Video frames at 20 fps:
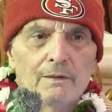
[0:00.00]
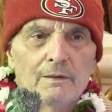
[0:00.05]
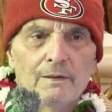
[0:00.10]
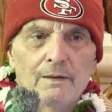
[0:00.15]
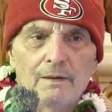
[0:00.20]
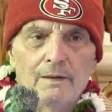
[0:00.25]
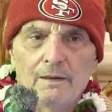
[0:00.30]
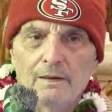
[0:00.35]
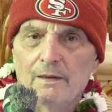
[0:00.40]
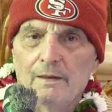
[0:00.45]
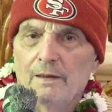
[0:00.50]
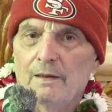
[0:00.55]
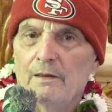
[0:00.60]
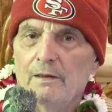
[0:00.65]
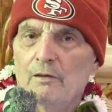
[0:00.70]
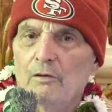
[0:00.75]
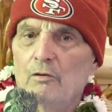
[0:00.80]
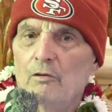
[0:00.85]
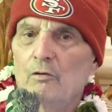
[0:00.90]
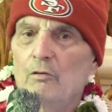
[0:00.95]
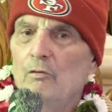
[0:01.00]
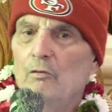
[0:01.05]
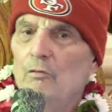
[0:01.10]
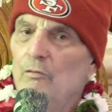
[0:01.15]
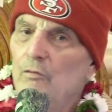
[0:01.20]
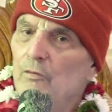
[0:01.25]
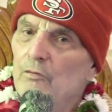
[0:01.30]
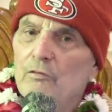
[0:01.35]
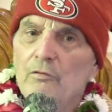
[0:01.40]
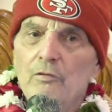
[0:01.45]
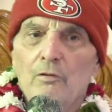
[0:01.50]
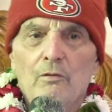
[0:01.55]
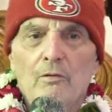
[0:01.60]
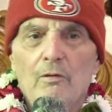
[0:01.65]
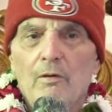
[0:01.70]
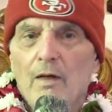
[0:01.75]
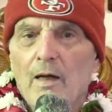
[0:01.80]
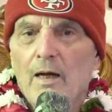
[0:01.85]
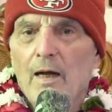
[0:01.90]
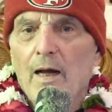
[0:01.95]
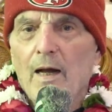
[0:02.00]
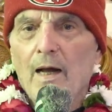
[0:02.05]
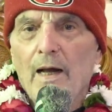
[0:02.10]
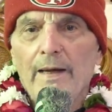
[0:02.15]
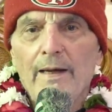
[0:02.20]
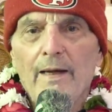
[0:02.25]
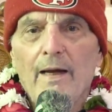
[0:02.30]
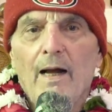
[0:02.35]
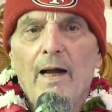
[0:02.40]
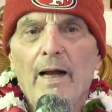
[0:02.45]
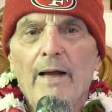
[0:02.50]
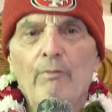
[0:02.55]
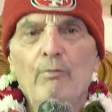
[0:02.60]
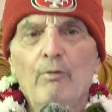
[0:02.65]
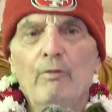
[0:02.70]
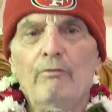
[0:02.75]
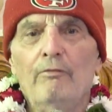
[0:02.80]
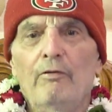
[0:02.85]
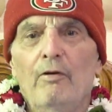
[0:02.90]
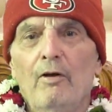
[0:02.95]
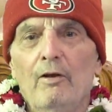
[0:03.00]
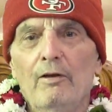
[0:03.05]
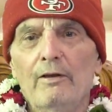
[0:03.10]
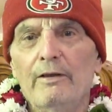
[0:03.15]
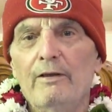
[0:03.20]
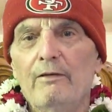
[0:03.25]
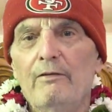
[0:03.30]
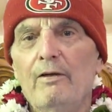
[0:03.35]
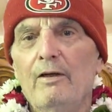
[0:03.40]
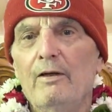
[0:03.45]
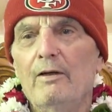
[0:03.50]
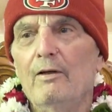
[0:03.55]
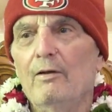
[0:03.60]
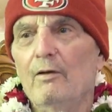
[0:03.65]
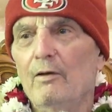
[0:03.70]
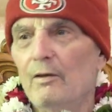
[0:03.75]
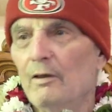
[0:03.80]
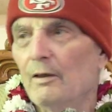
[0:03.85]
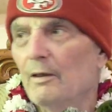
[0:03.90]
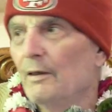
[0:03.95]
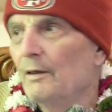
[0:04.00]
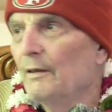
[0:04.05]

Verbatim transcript: You know? So, I, I will volunteer.